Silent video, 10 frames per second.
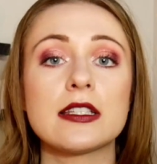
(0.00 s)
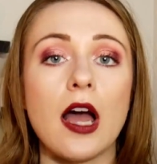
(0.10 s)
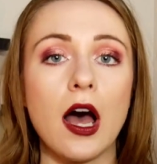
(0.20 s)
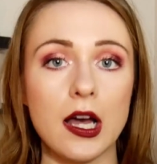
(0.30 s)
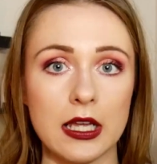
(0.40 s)

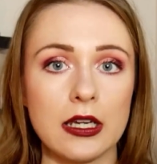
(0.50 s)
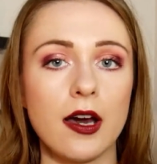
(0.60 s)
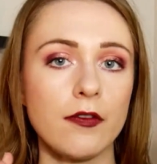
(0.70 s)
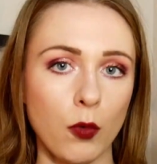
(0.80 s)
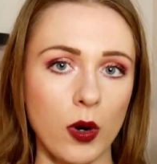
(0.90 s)
ton
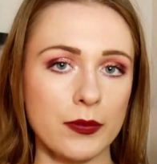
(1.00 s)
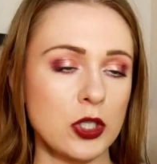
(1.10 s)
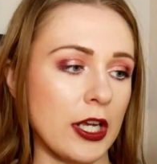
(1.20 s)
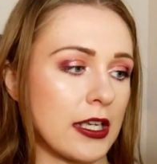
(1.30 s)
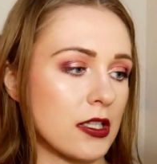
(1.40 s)
of warm
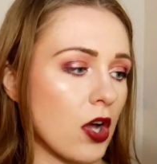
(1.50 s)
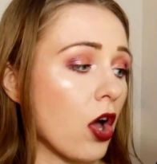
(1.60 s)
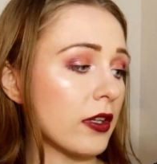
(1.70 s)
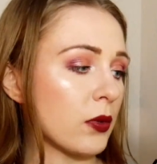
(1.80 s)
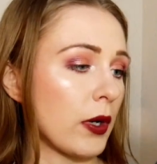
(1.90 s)
shades
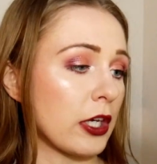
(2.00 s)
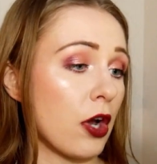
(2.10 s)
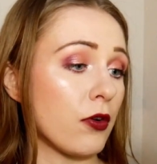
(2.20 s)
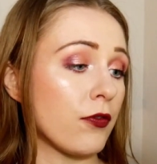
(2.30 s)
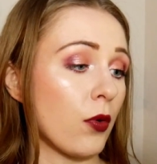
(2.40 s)
all in one
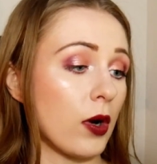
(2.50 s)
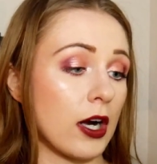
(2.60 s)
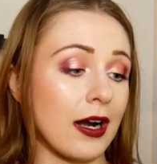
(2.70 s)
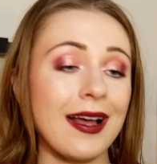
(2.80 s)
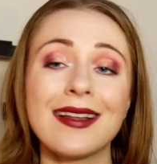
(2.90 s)
go
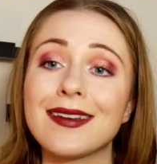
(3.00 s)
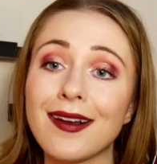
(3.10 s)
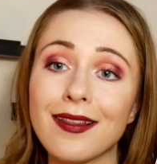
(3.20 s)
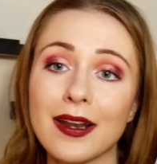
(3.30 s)
for not a